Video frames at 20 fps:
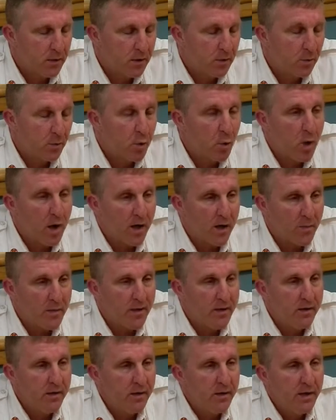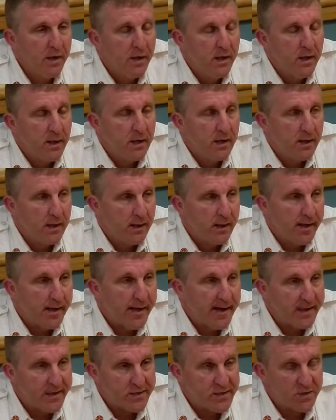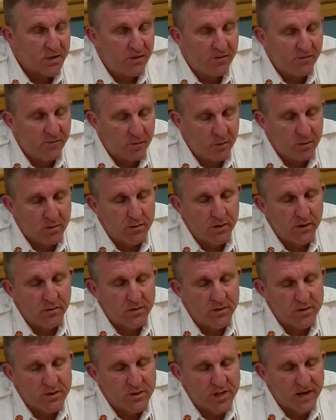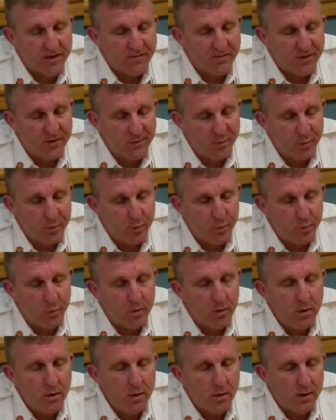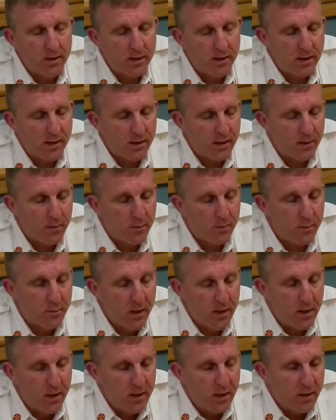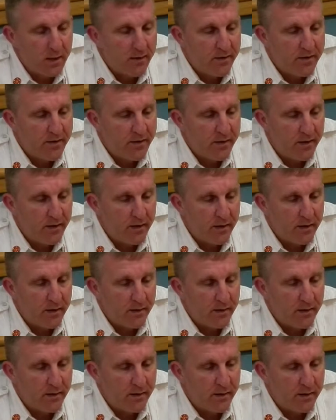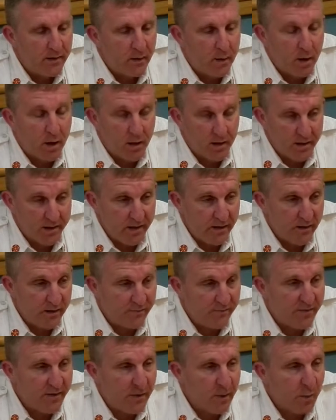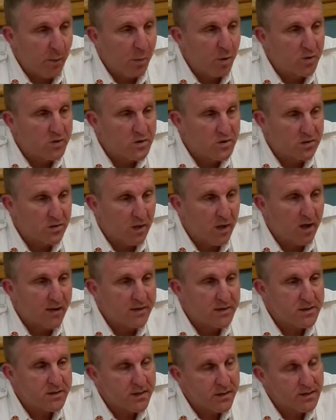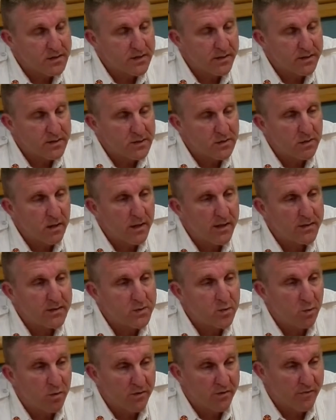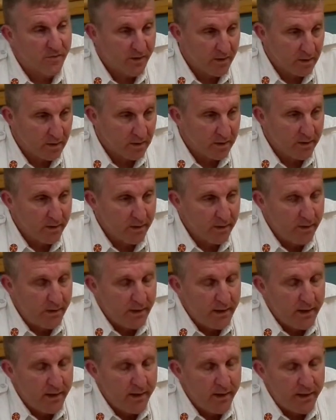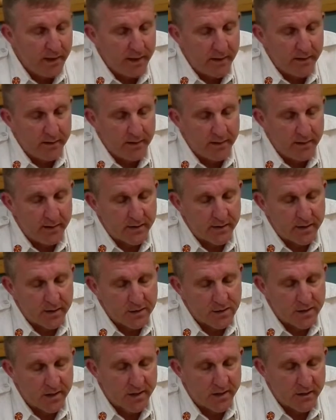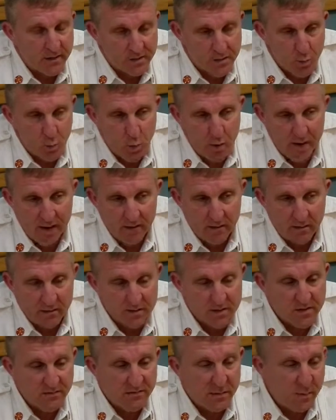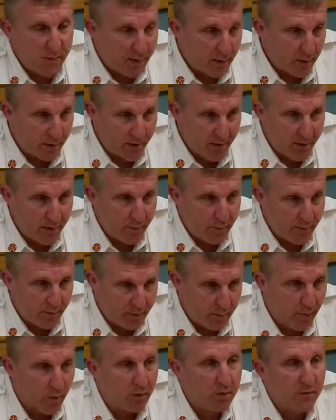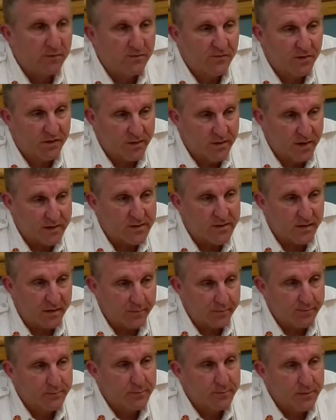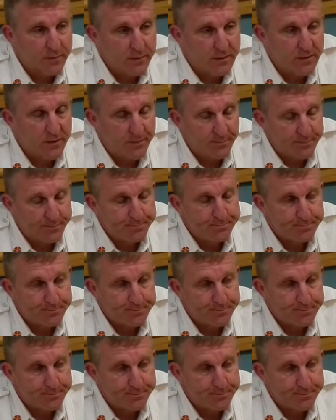requirement. As of earlier this afternoon, all the available testing slots were filled, and I understand there's a waiting list of about 80 people for testing. So